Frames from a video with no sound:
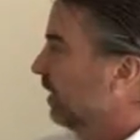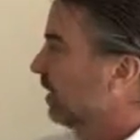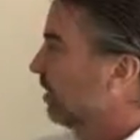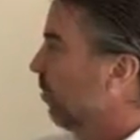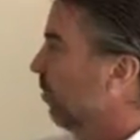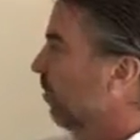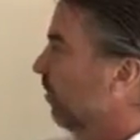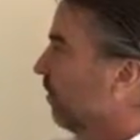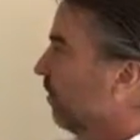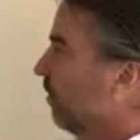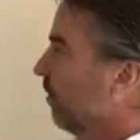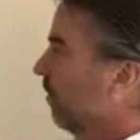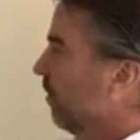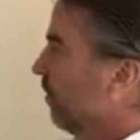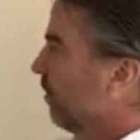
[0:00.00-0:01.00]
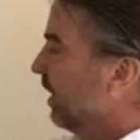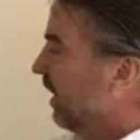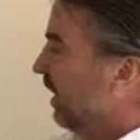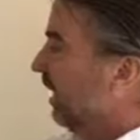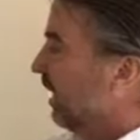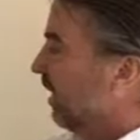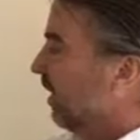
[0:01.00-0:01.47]
And so what we
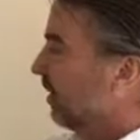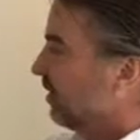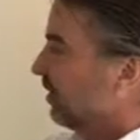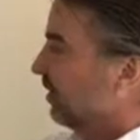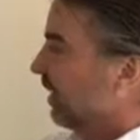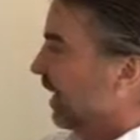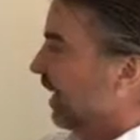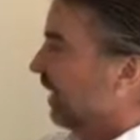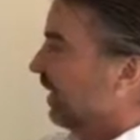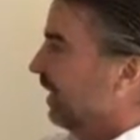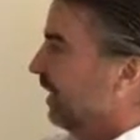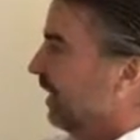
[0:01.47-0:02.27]
need also then